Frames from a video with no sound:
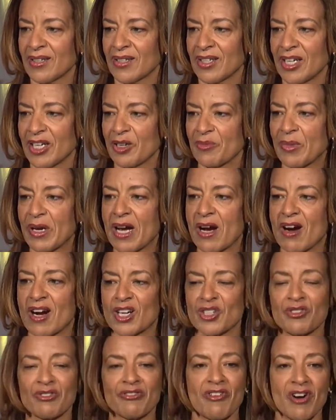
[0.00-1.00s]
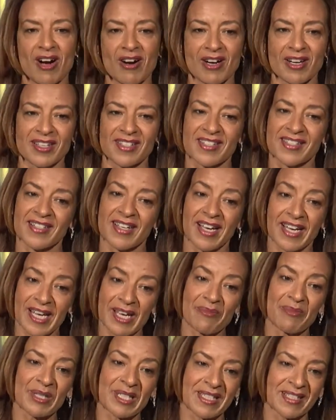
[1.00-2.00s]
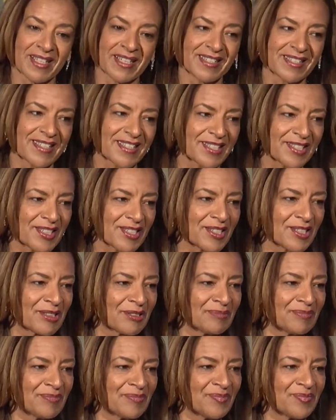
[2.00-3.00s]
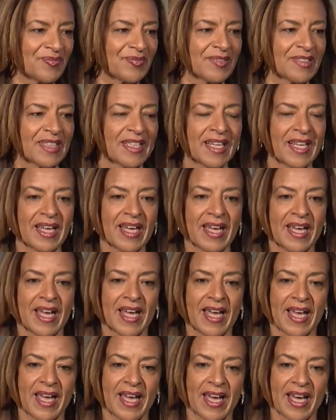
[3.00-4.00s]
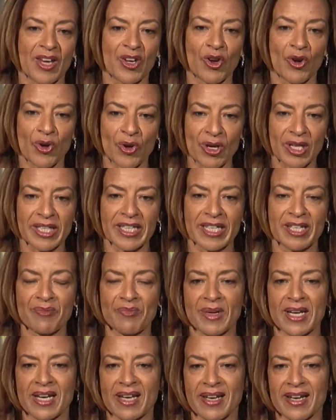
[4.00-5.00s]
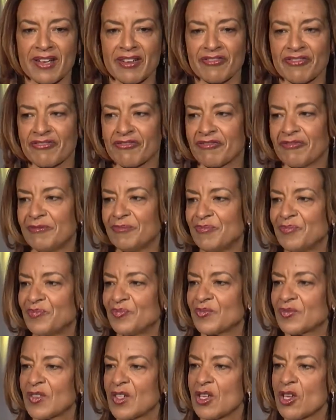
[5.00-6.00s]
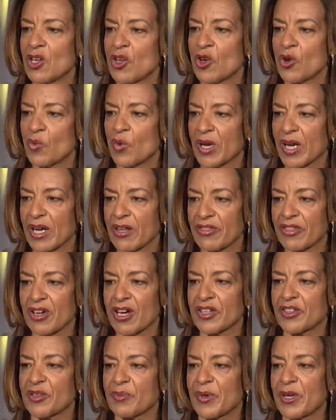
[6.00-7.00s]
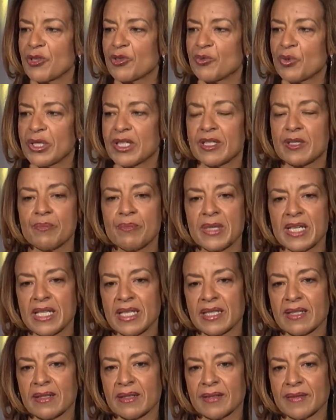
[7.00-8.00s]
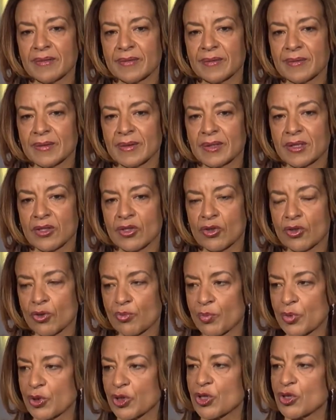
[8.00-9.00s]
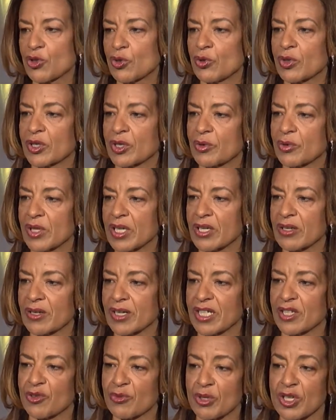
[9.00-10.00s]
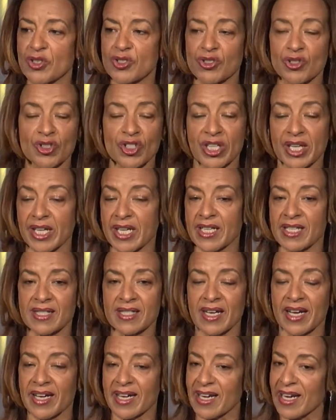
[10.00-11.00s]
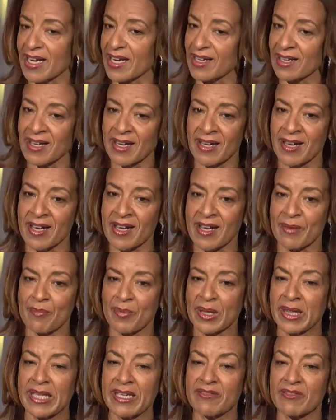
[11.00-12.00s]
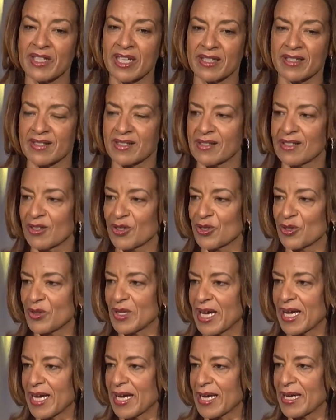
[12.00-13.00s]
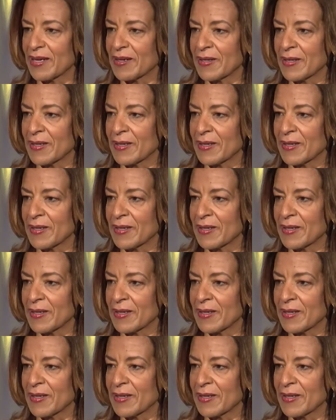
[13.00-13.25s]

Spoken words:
In my heart of hearts, I am a scientist, and early in my life, when I thought about what it means to pursue a career in research, and I believe that still today,